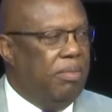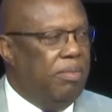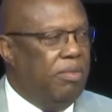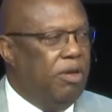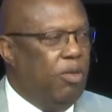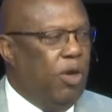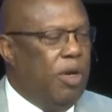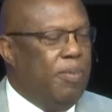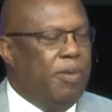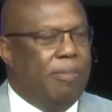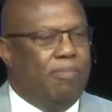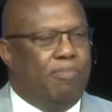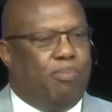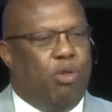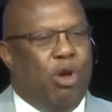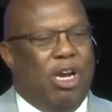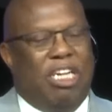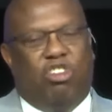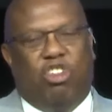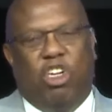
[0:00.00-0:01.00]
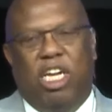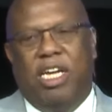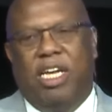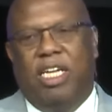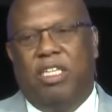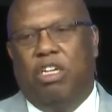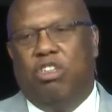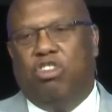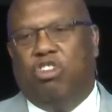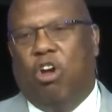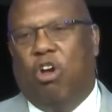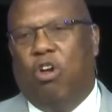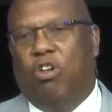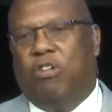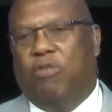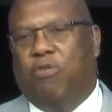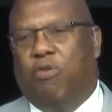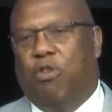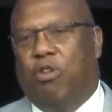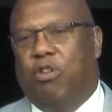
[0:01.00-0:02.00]
But we've been preaching in the
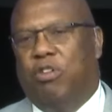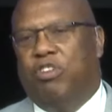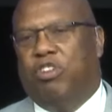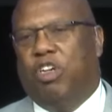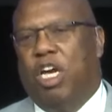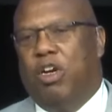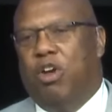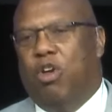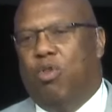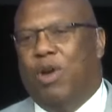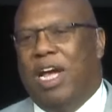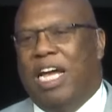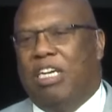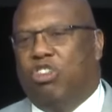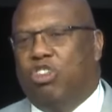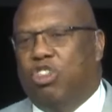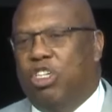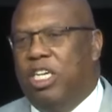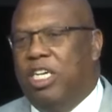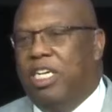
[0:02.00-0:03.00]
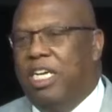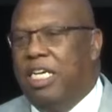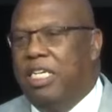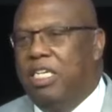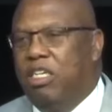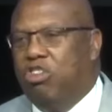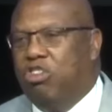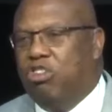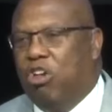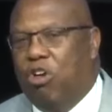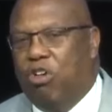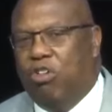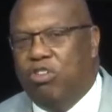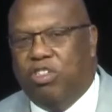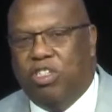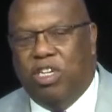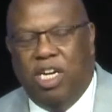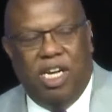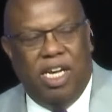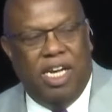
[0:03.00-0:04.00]
church for a generation, and the church
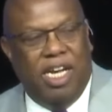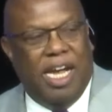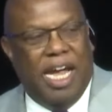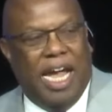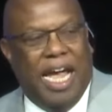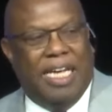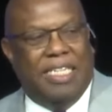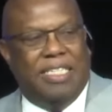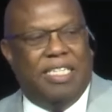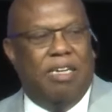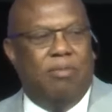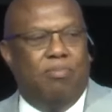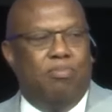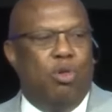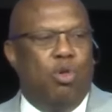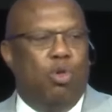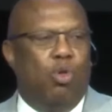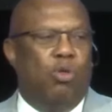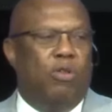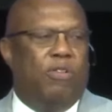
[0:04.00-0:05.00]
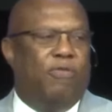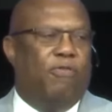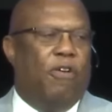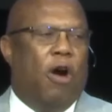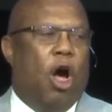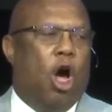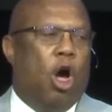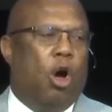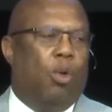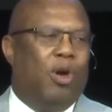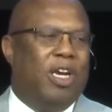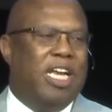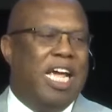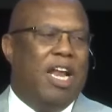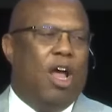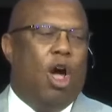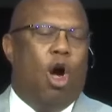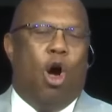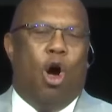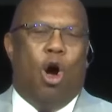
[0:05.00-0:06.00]
hasn't moved forward
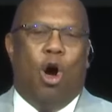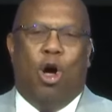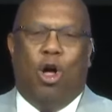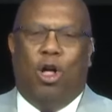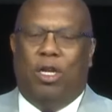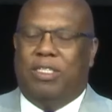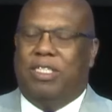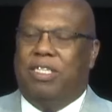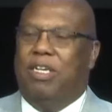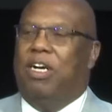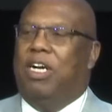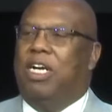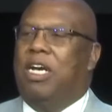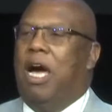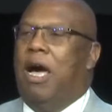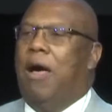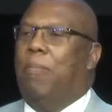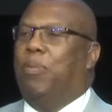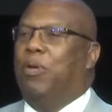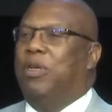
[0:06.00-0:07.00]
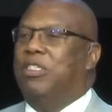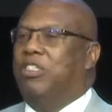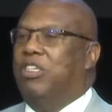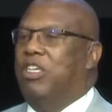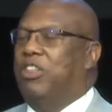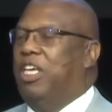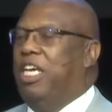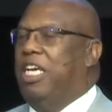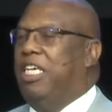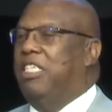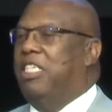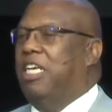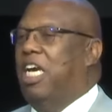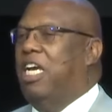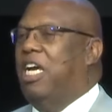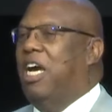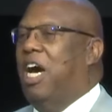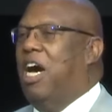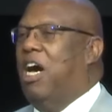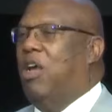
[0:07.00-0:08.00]
at all to accomplish the things
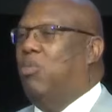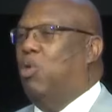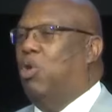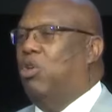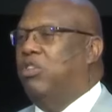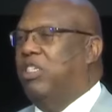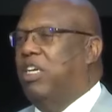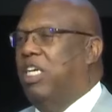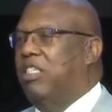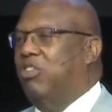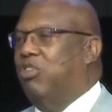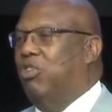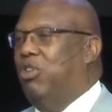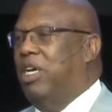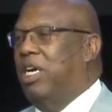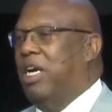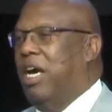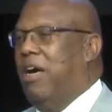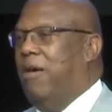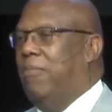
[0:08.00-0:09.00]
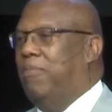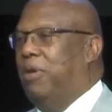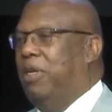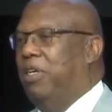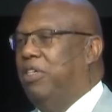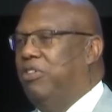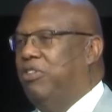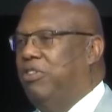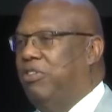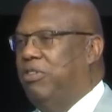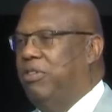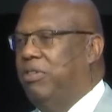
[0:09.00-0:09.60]
that God wants us to accomplish.